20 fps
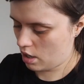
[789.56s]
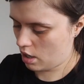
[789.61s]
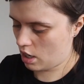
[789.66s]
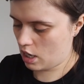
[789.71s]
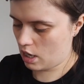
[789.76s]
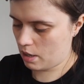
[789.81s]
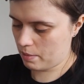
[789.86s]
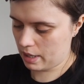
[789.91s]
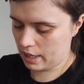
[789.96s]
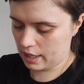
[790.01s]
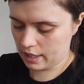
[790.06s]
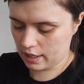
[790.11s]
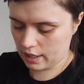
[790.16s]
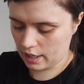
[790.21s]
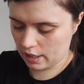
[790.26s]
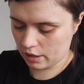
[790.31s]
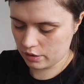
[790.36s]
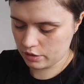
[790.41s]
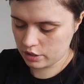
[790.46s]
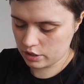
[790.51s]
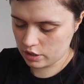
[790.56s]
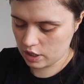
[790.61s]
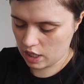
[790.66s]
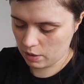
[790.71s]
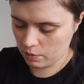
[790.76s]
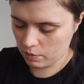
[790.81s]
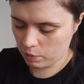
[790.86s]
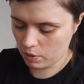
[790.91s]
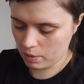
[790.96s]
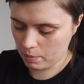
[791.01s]
And again, I'll
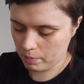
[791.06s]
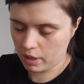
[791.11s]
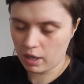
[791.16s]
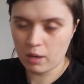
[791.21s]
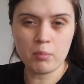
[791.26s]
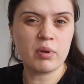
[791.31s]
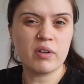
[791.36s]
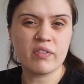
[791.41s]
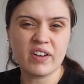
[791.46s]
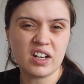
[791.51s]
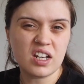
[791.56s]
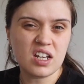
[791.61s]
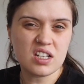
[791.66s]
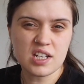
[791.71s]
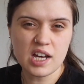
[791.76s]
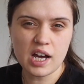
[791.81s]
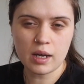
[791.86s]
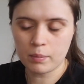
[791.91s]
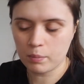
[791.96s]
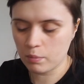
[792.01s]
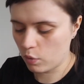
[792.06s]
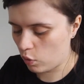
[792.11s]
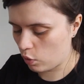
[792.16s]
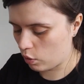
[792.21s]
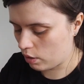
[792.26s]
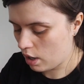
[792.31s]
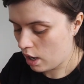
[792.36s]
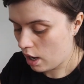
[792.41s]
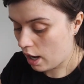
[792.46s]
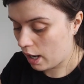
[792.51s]
start with one pump. If I need to add
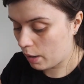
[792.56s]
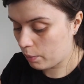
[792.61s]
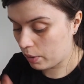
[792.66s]
more, I